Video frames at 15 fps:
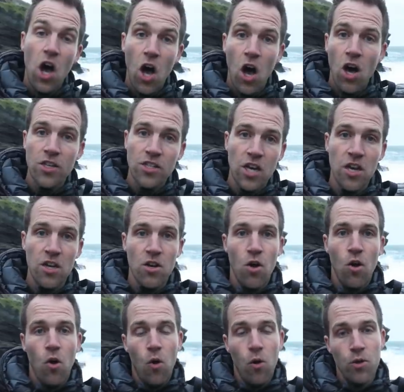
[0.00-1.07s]
harder
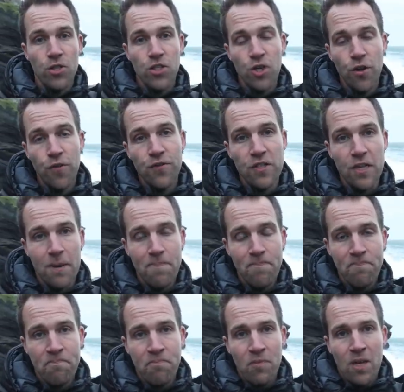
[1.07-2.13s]
or softer.
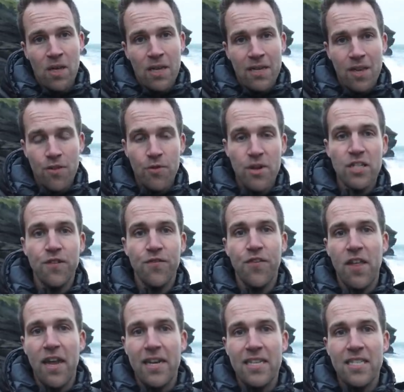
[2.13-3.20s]
Now the reason
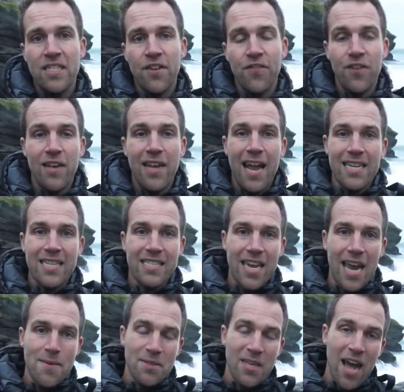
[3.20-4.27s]
for that is different
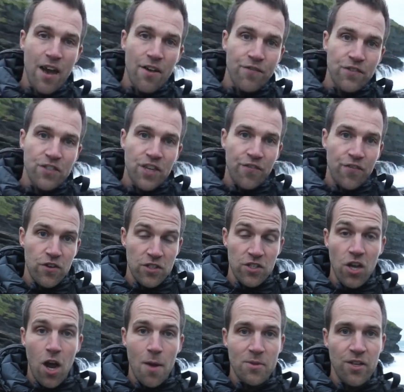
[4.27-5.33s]
landscapes have different
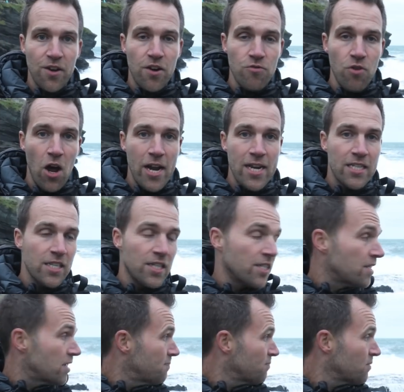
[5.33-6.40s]
types of horizon.
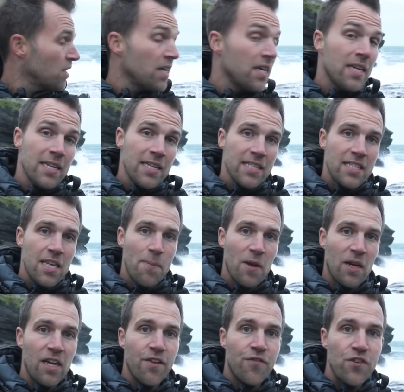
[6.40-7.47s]

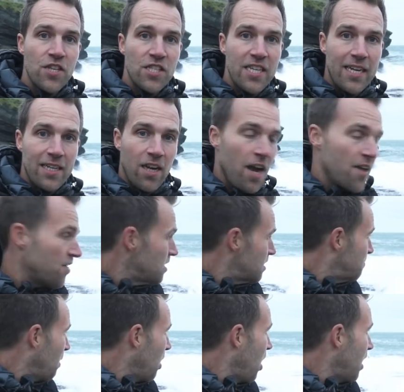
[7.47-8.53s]
Typically for a scene like this
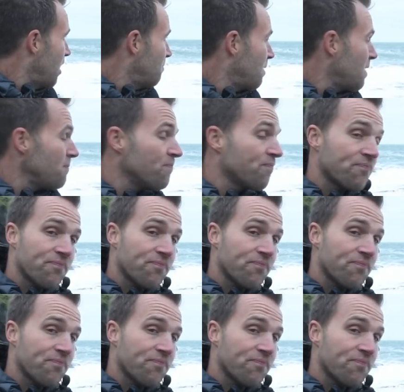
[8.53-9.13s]
behind me,